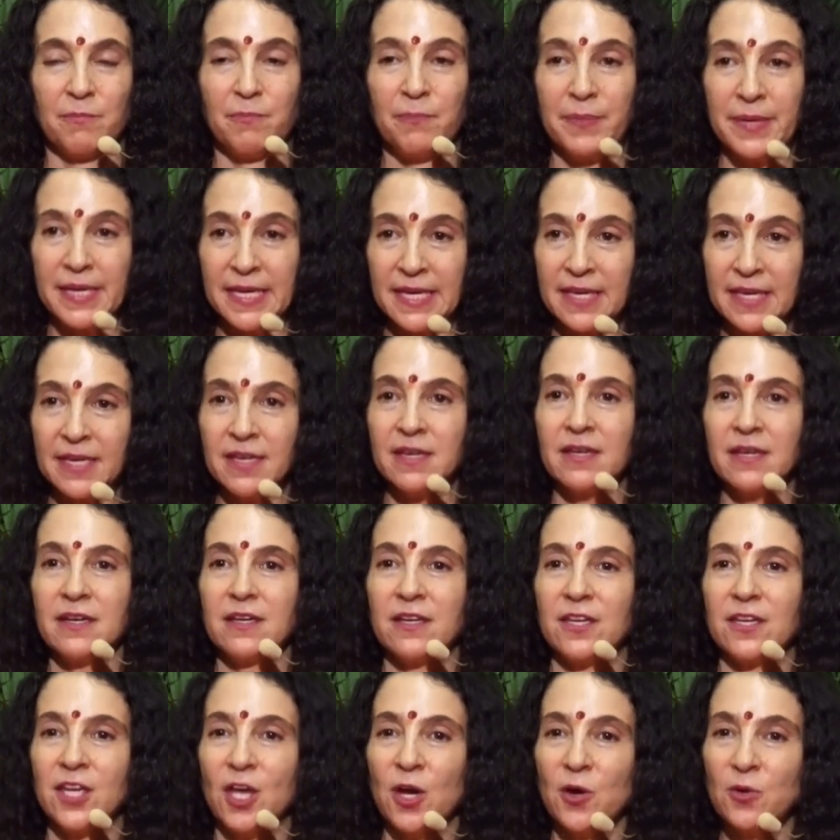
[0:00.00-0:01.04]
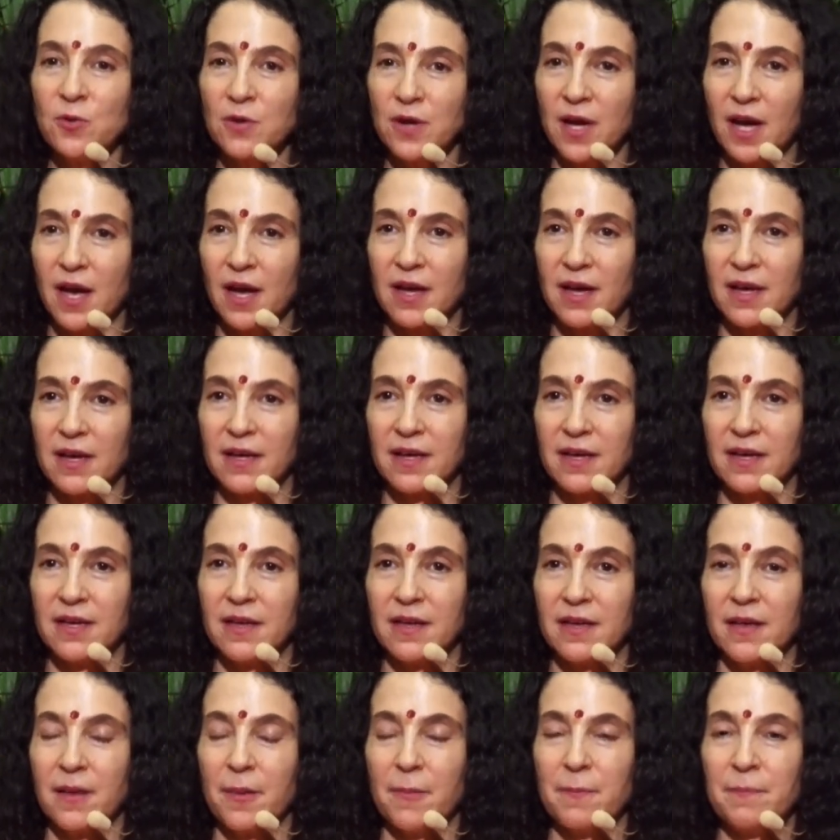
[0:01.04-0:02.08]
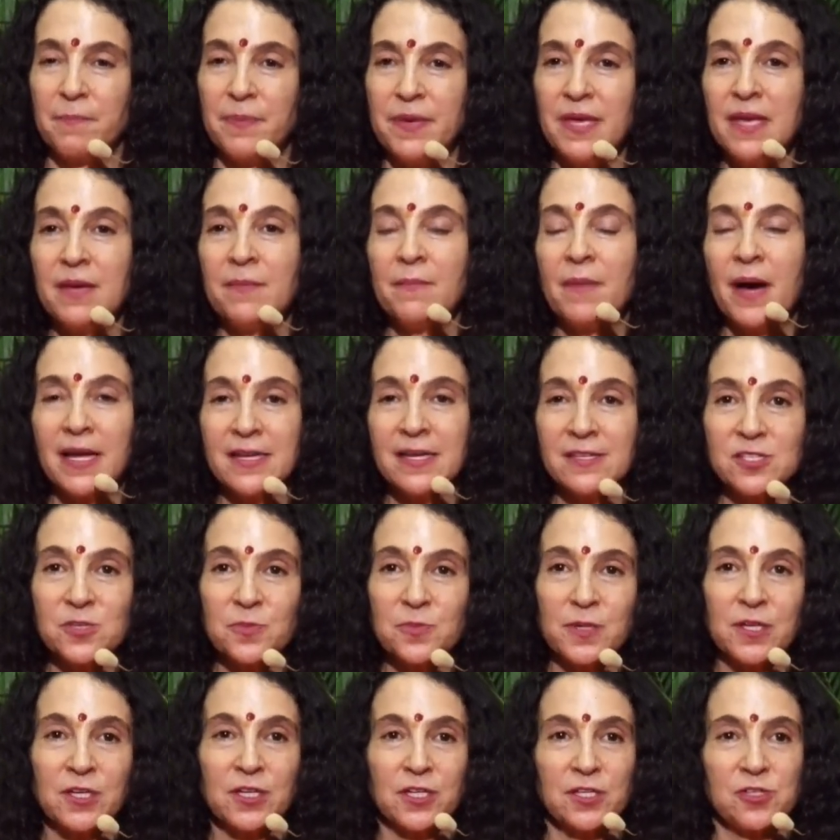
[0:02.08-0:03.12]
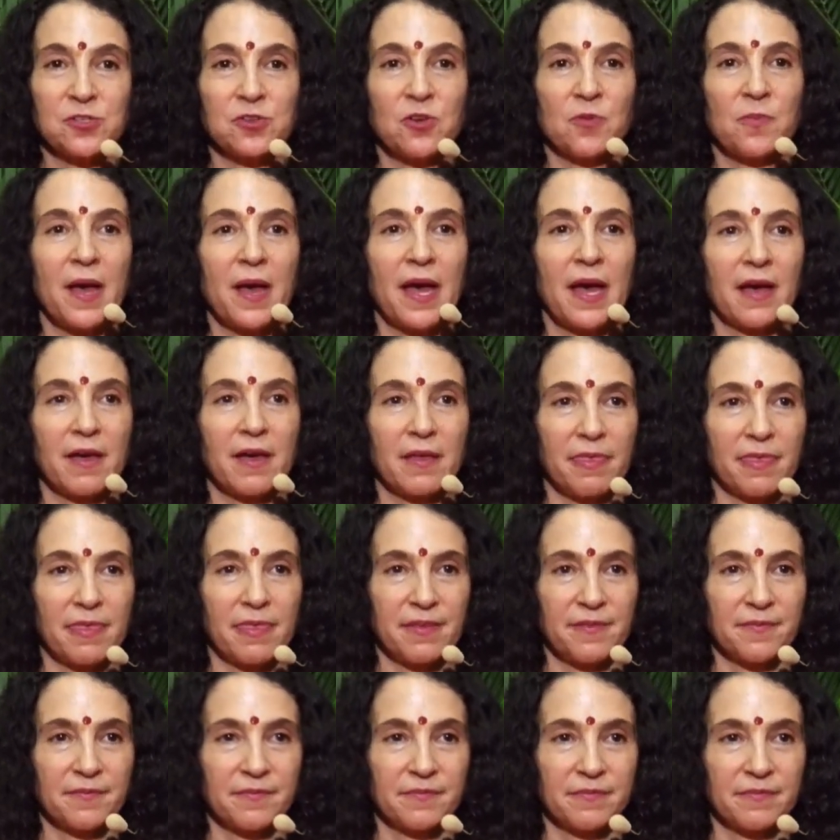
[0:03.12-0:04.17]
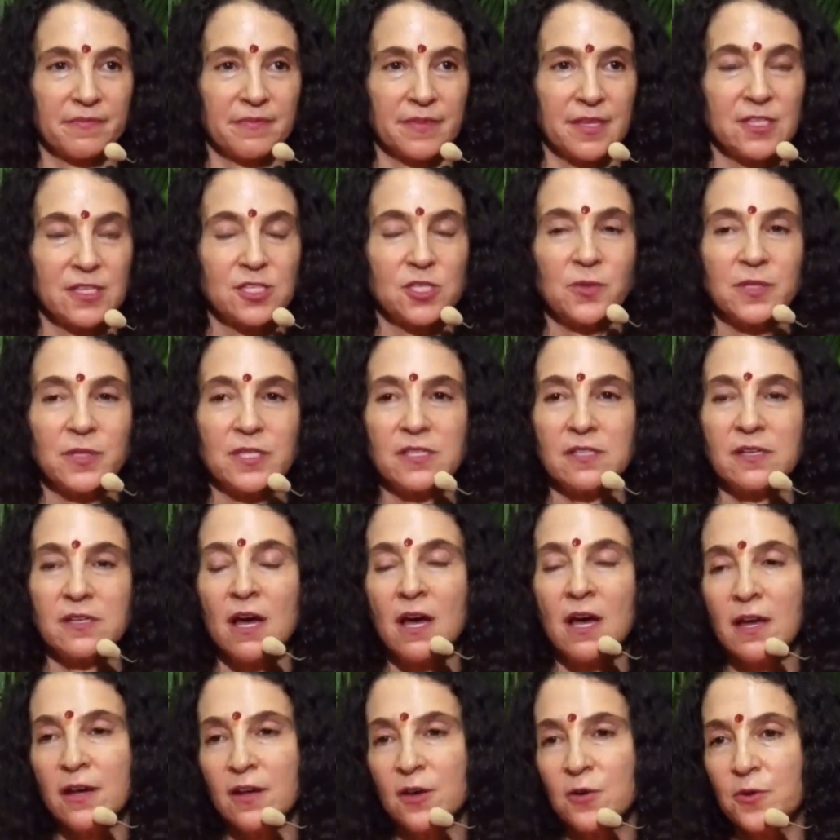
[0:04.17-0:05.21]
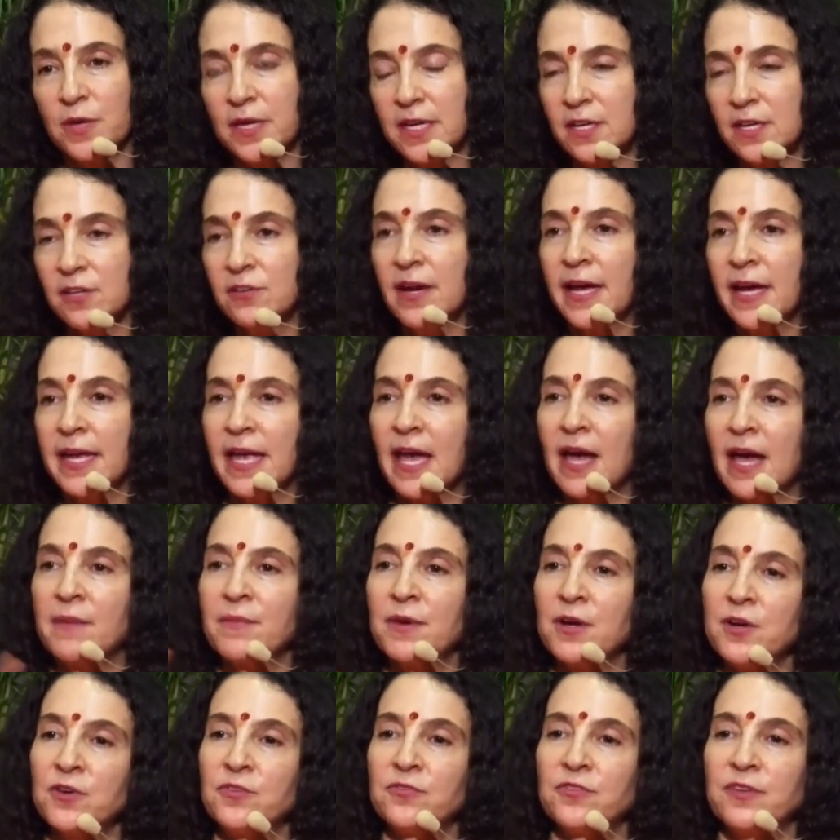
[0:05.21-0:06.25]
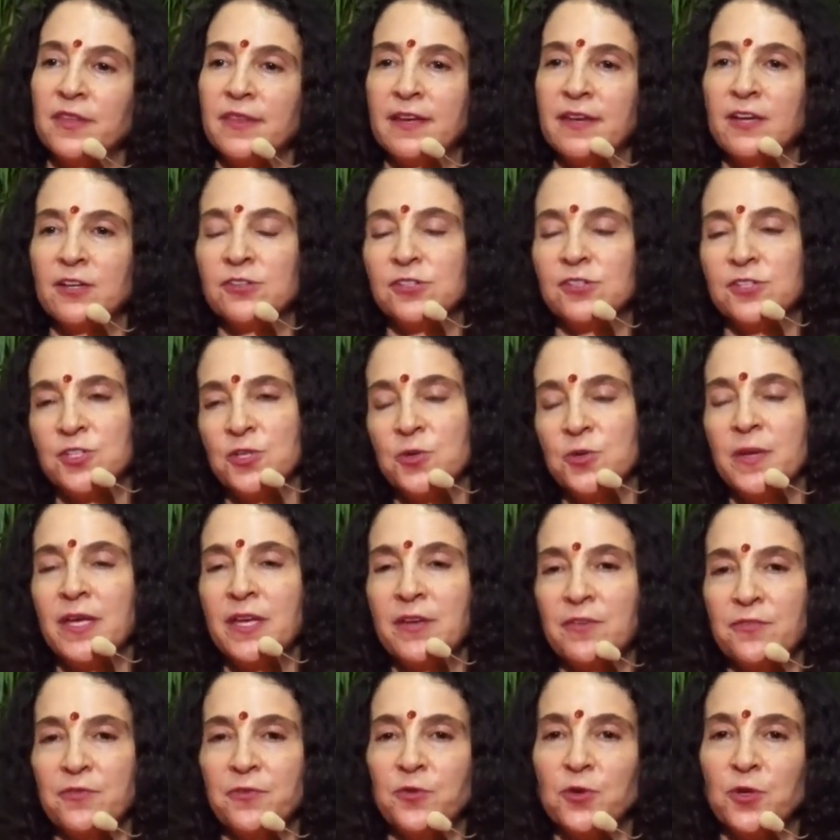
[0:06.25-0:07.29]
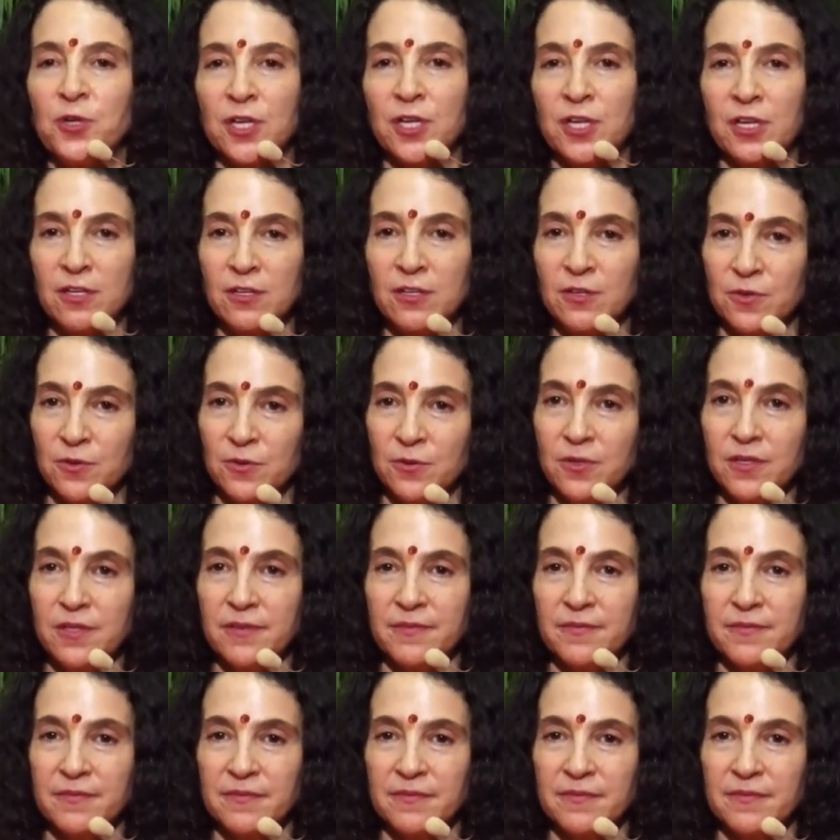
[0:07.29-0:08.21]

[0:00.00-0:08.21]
be yoga, be my spiritual path. So it's not, oh, here I am over there doing for you,